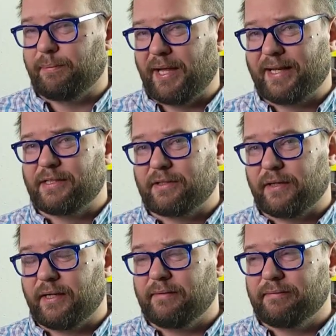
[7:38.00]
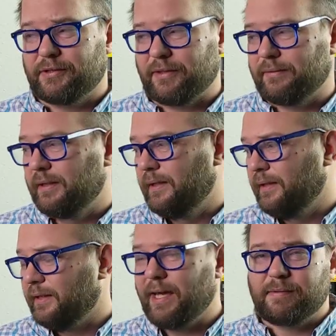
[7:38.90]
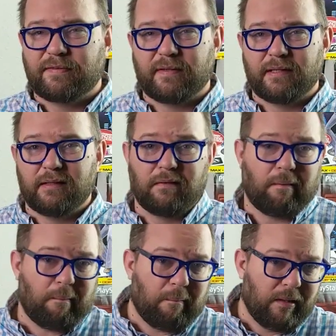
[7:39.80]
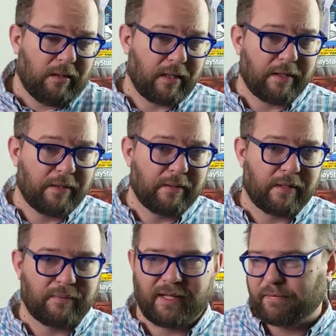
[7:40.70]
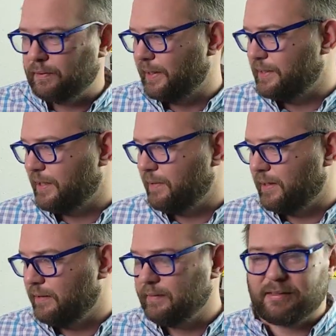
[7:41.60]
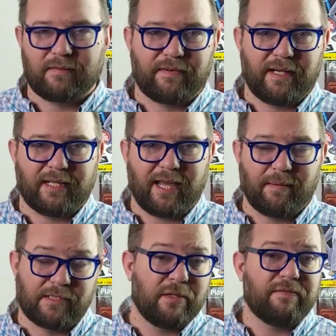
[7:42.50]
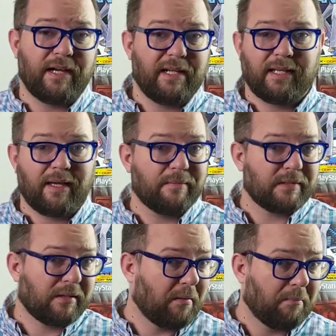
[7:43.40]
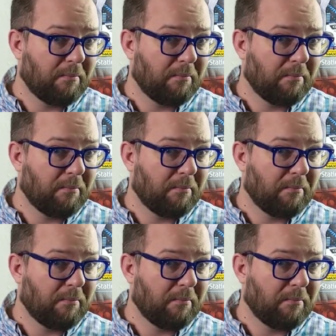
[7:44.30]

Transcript: a black screen, so the game is fine. I don't know, I don't really have a whole lot to say about it. It's a fighting game. It's 2 fighting games.